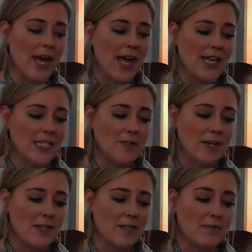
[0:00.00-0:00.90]
It
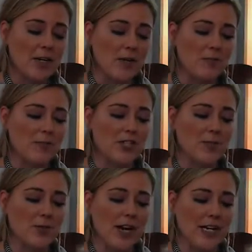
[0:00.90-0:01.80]
smelled of
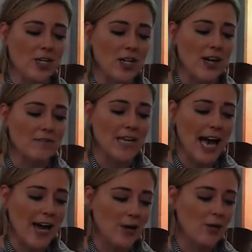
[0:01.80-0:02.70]
perspiration of
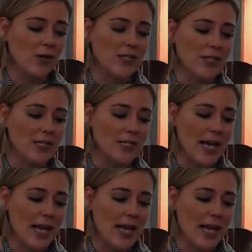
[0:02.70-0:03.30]
tired horses